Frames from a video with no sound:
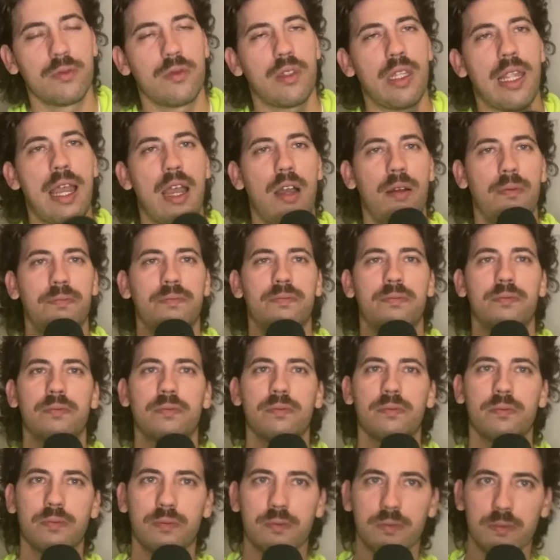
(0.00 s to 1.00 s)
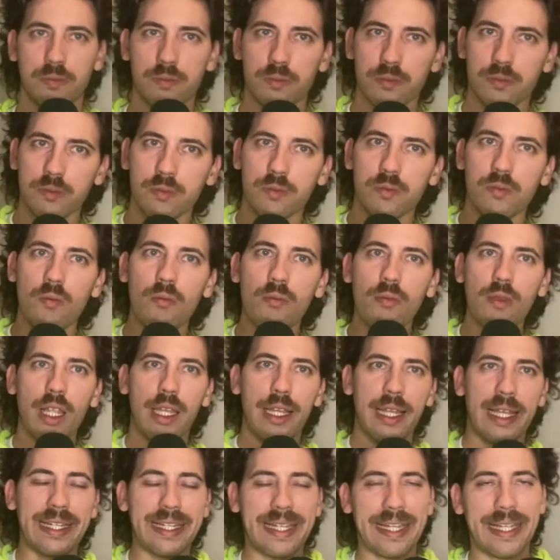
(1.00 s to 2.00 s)
Now,
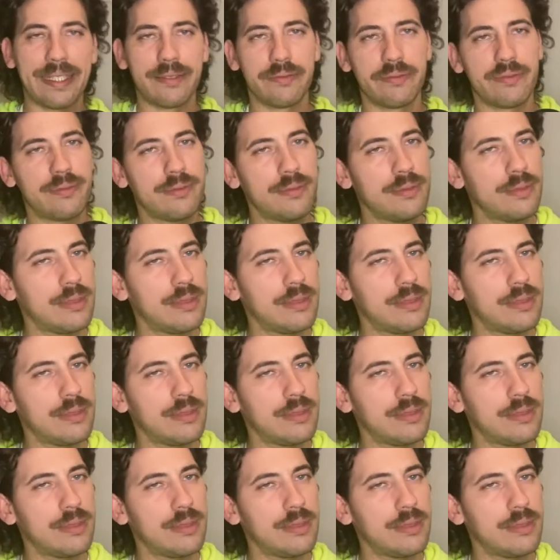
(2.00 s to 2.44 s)
again,